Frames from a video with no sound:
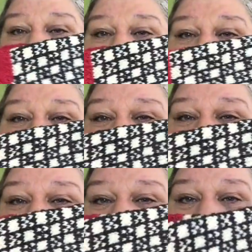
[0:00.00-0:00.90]

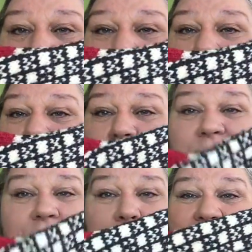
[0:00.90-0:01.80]
Patton's Croy
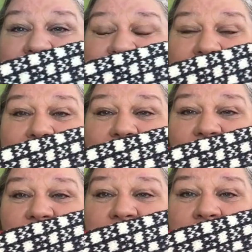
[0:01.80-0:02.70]
from my
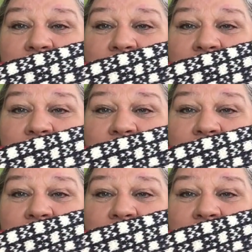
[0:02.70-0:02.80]
stash.